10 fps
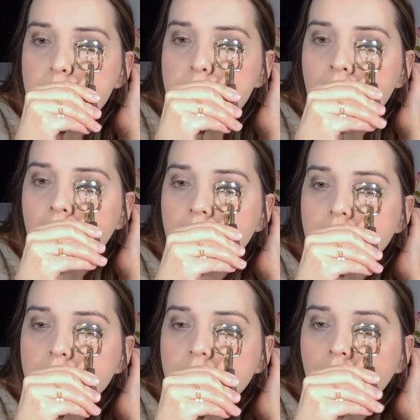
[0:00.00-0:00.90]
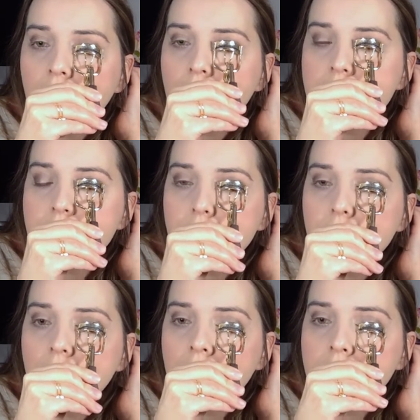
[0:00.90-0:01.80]
mad at us
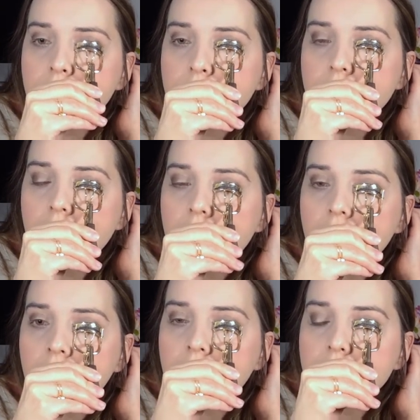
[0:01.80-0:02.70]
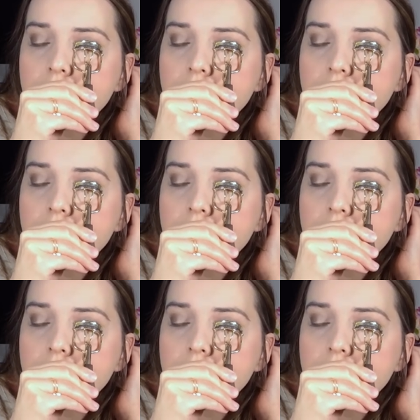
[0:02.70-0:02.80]
or angry